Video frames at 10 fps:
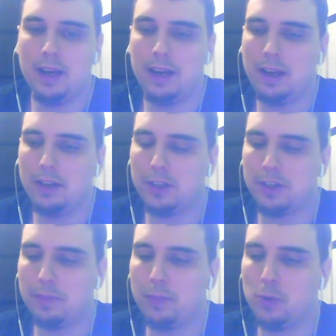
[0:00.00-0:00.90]

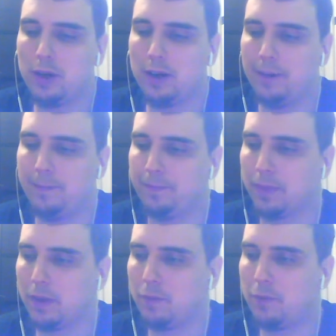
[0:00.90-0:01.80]
it's a book
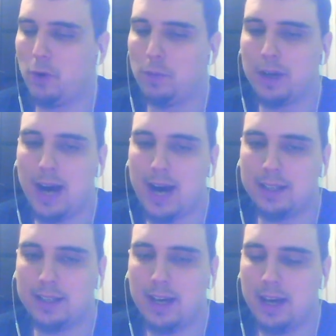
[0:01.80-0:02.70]
from
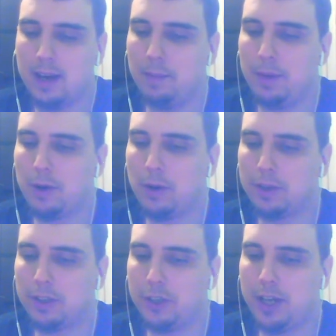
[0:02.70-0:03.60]
God,
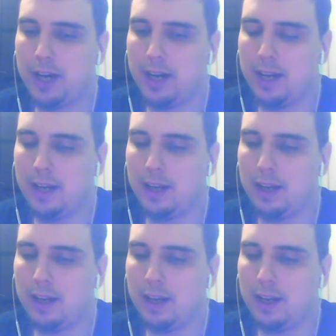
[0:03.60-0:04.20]
because there